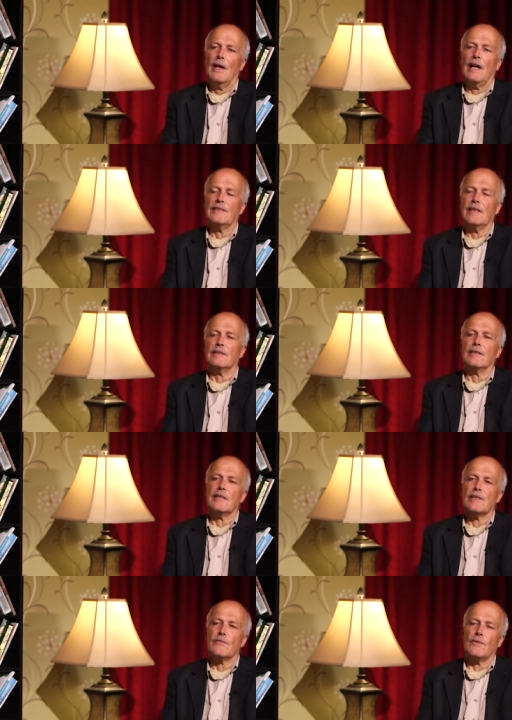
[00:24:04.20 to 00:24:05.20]
I think that
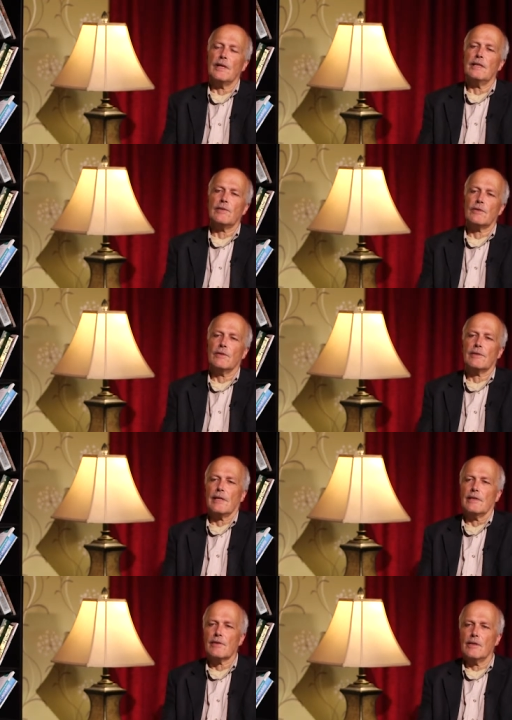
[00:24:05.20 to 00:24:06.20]
this phrase
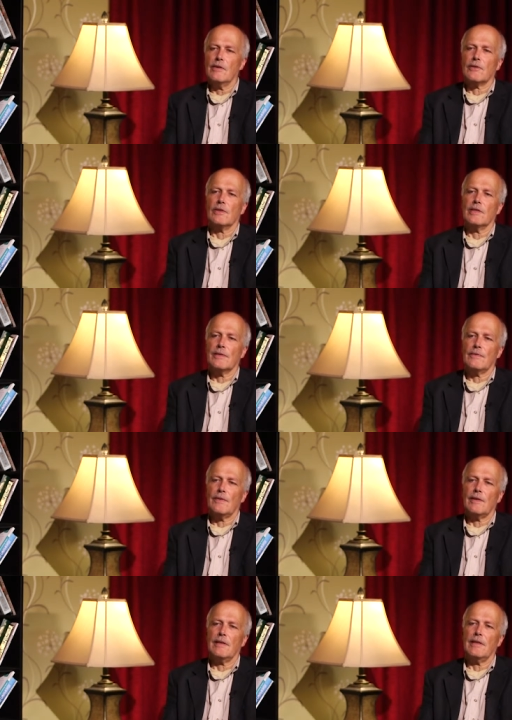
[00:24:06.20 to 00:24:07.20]
two-state solution is a
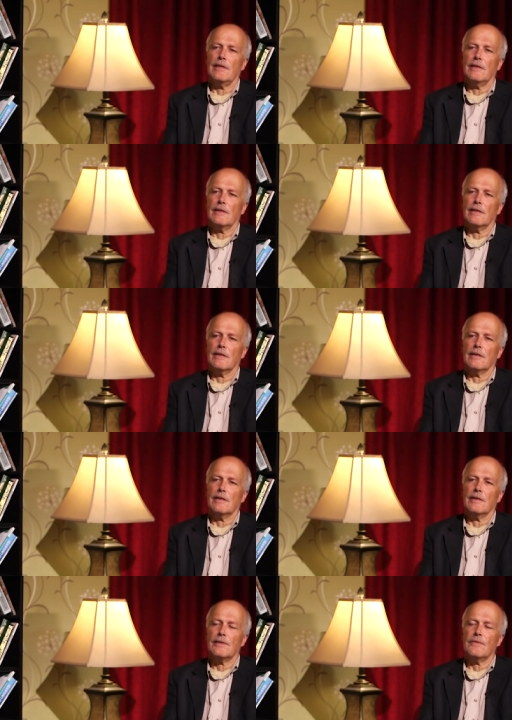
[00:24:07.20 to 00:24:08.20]
very
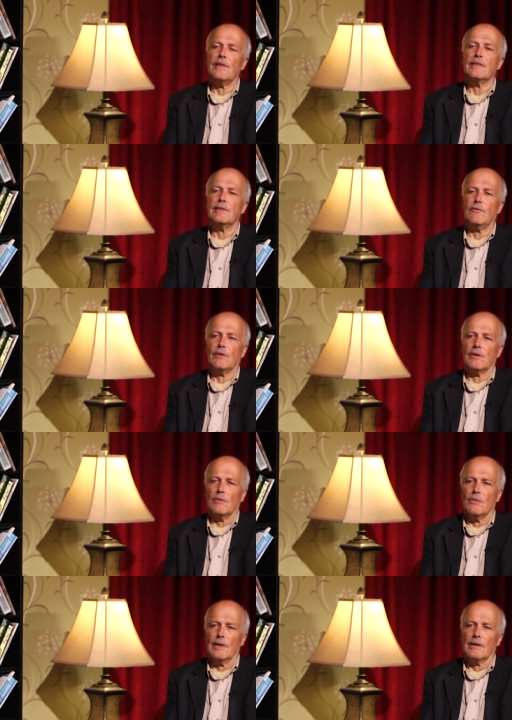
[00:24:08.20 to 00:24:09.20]
difficult
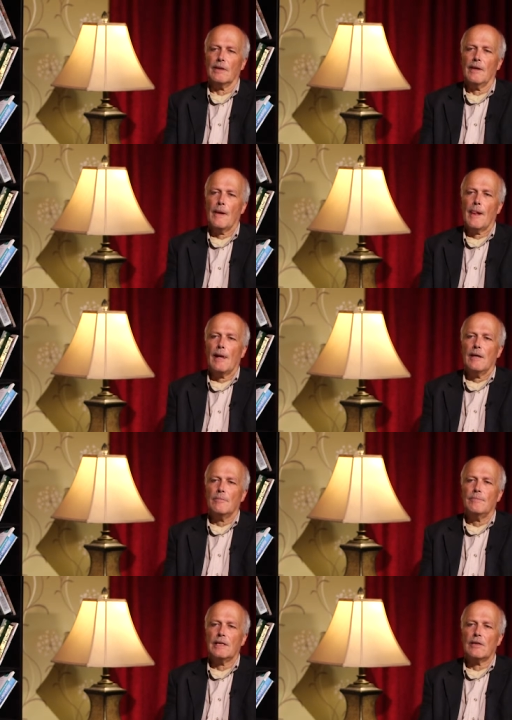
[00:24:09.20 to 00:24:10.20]
one,
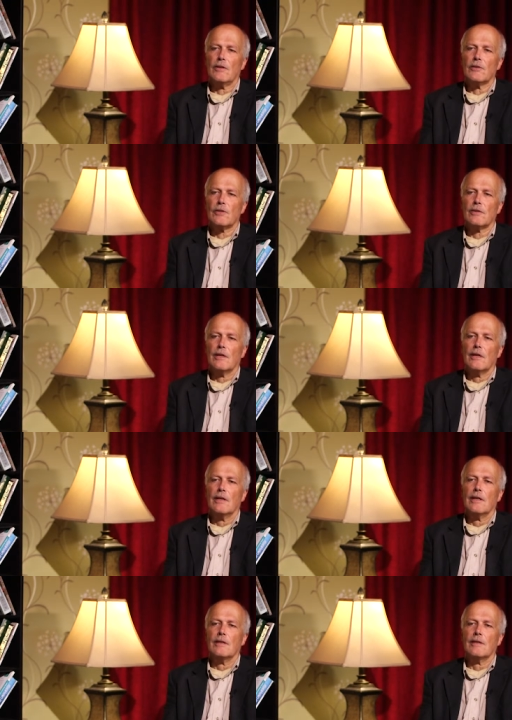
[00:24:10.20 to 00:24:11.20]
because
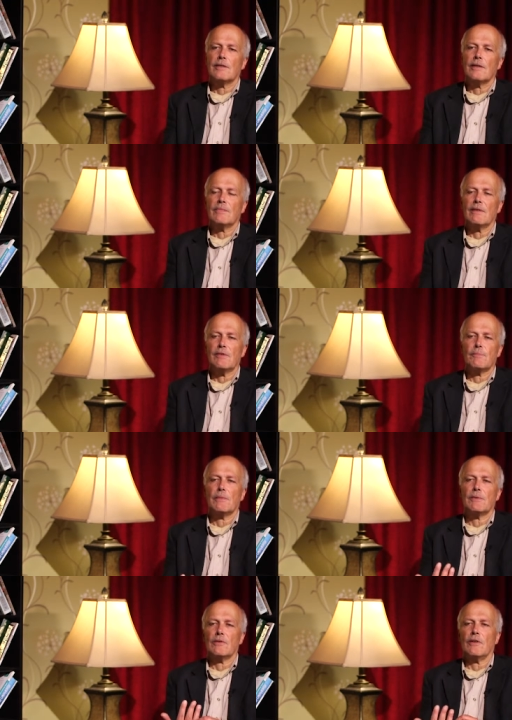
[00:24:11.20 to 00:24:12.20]
sometimes
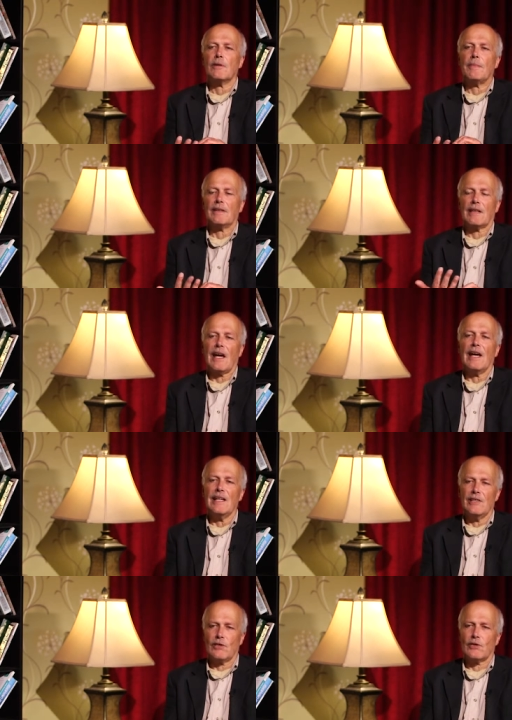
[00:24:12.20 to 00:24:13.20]
people talk about a